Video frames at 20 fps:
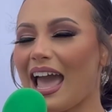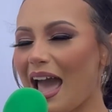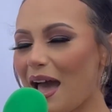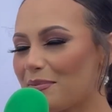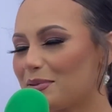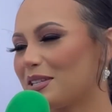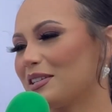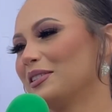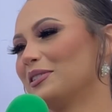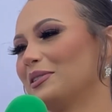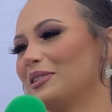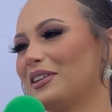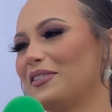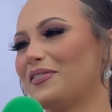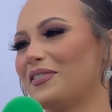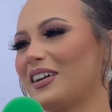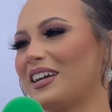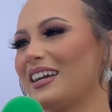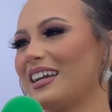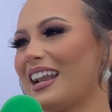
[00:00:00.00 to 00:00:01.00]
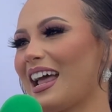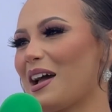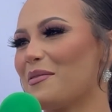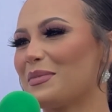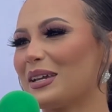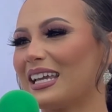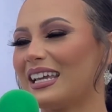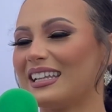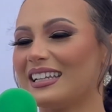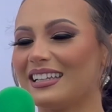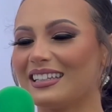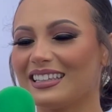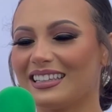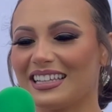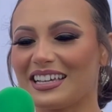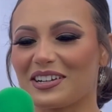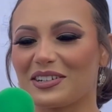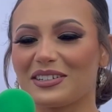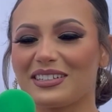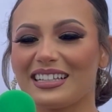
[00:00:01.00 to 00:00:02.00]
absolutely fun. I mean, uh-huh.
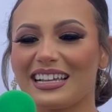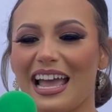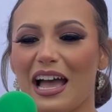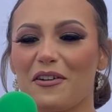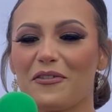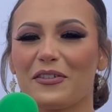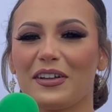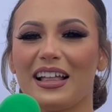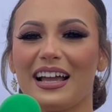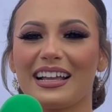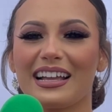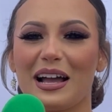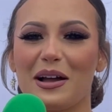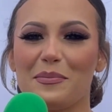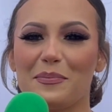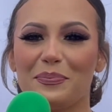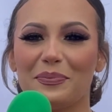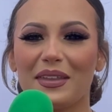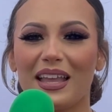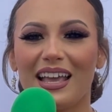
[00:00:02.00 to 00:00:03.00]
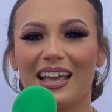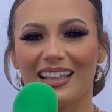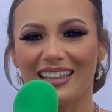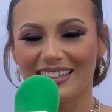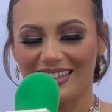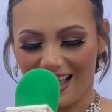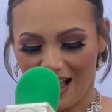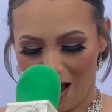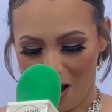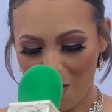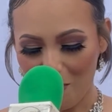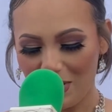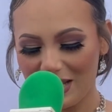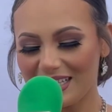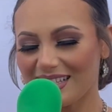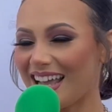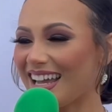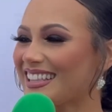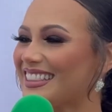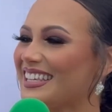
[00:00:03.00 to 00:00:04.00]
literally, I feel like I'm
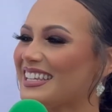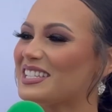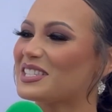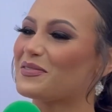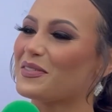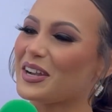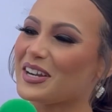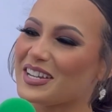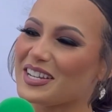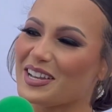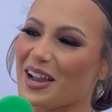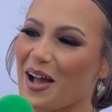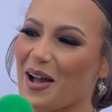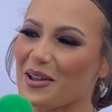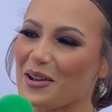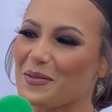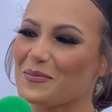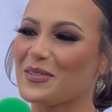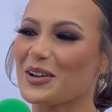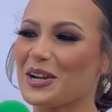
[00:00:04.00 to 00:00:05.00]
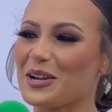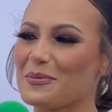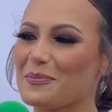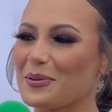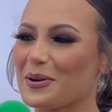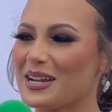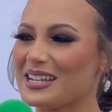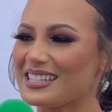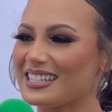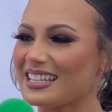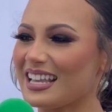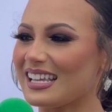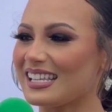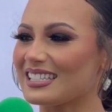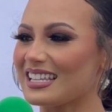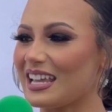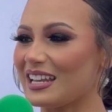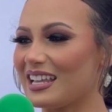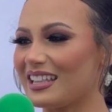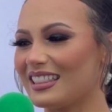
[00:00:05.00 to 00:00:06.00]
always like this, very dolled up, very
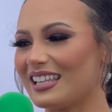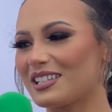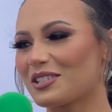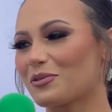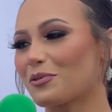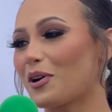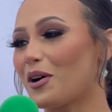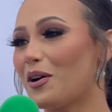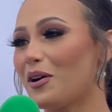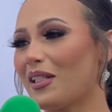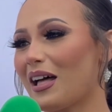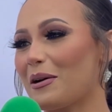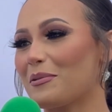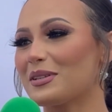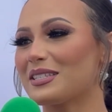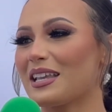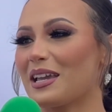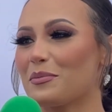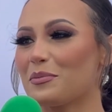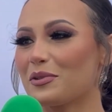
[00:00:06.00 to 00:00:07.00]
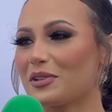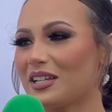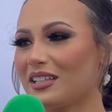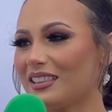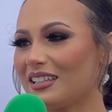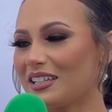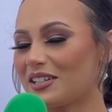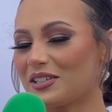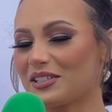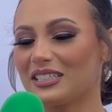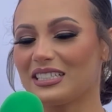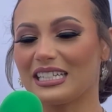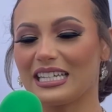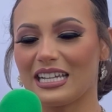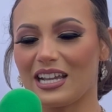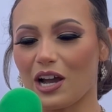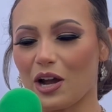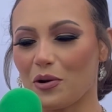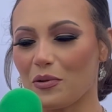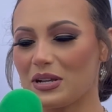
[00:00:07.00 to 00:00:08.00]
princess. And right. in this role, I was able to literally
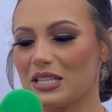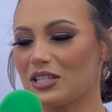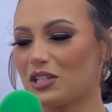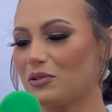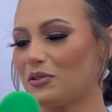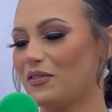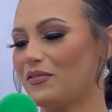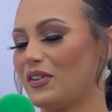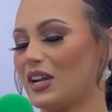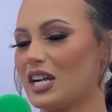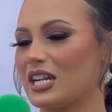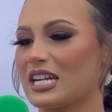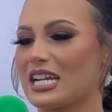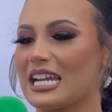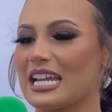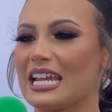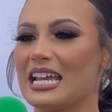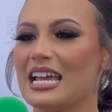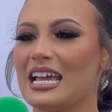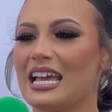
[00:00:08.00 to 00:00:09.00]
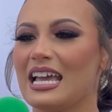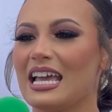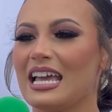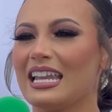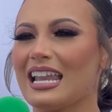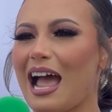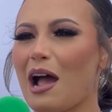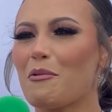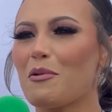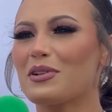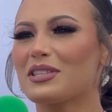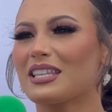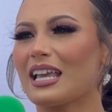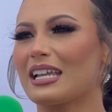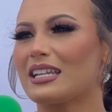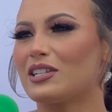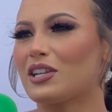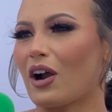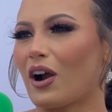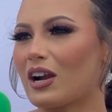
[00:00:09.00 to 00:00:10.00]
go into a very I won't
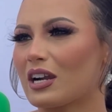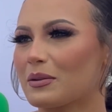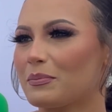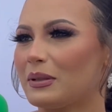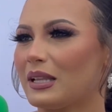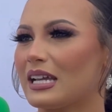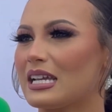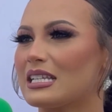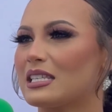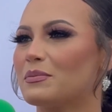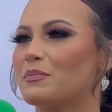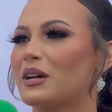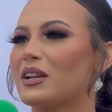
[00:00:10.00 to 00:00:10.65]
say dark place,